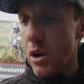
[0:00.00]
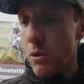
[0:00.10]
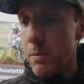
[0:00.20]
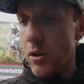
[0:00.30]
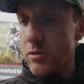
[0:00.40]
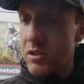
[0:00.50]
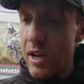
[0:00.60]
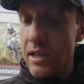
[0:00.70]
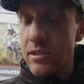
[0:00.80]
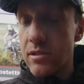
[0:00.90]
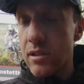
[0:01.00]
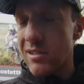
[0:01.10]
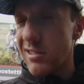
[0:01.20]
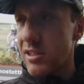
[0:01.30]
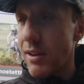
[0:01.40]
with about
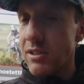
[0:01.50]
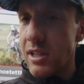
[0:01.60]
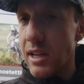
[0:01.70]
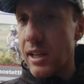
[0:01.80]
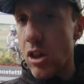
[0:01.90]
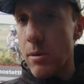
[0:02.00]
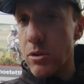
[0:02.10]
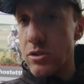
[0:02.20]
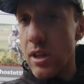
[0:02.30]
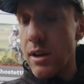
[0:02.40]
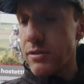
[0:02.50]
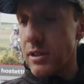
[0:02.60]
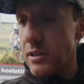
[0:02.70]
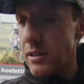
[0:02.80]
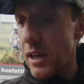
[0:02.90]
7 to 8 kilometers
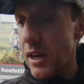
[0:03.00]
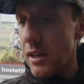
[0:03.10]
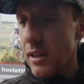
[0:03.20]
left, and